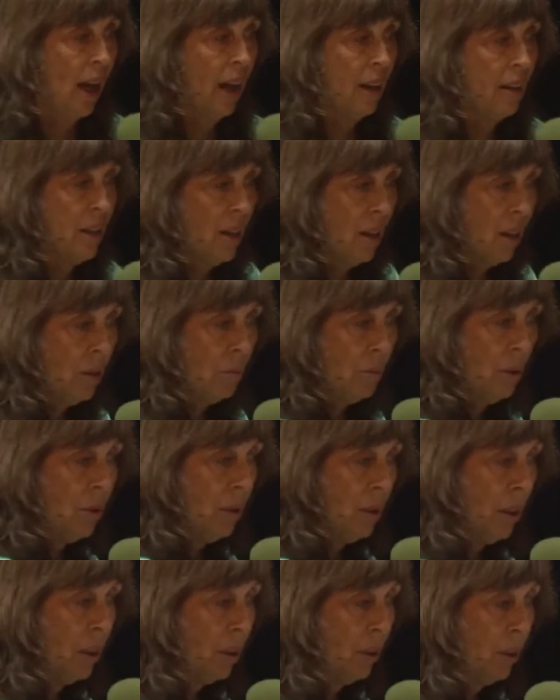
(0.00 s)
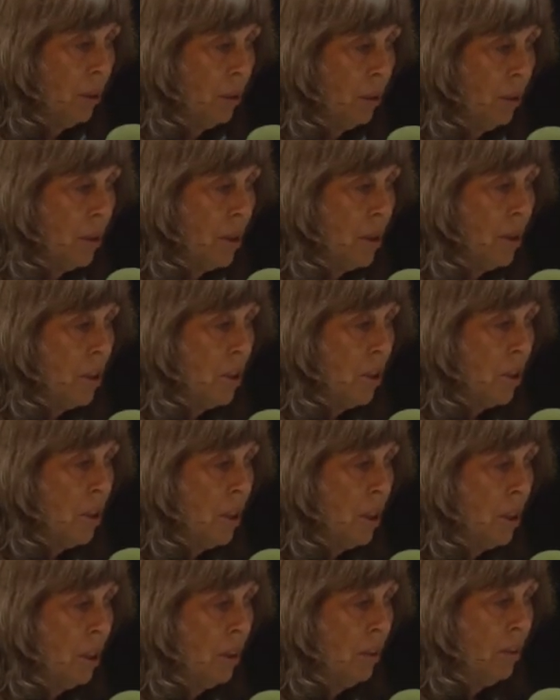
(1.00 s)
And community glue is
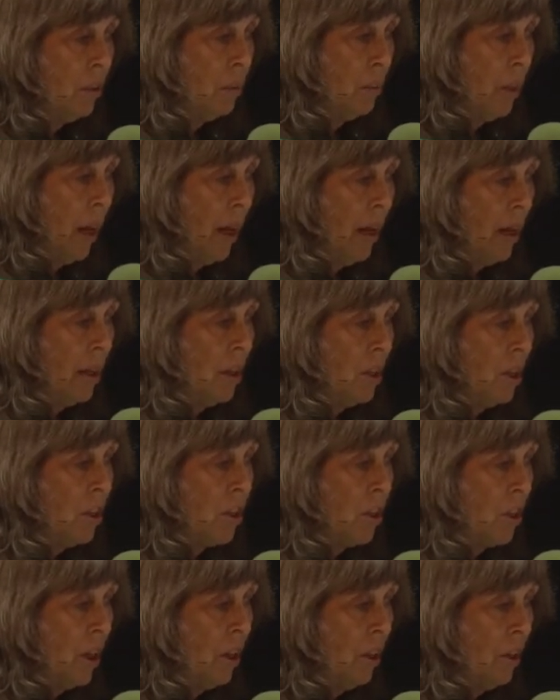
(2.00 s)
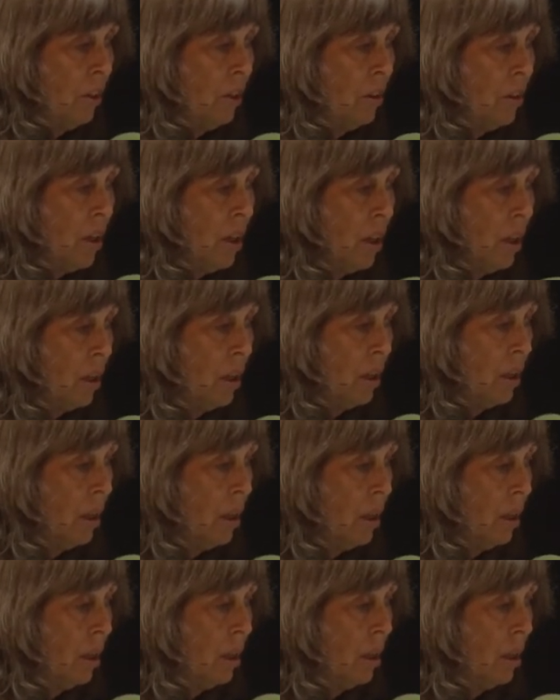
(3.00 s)
achieved by shared,
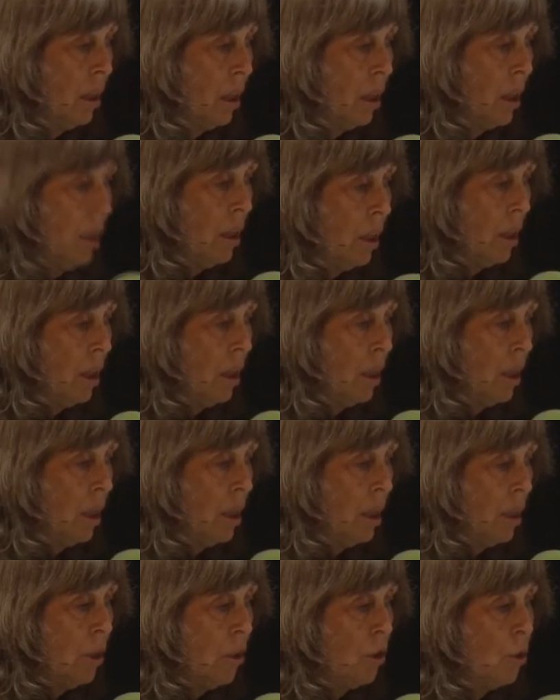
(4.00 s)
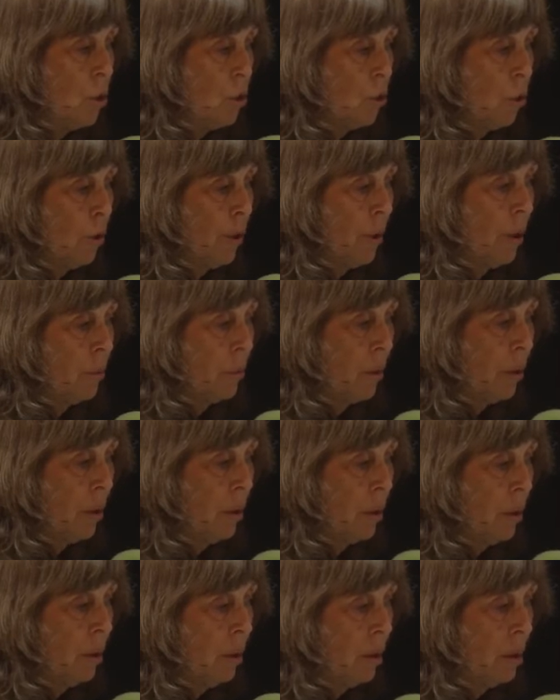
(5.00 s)

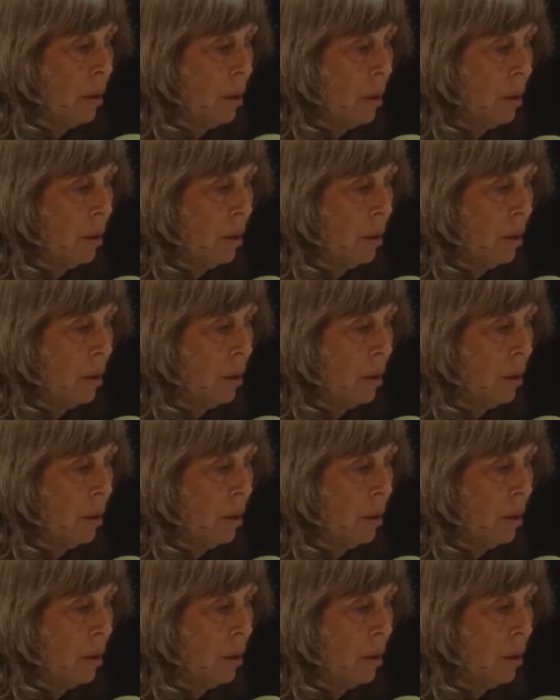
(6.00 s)
enjoyable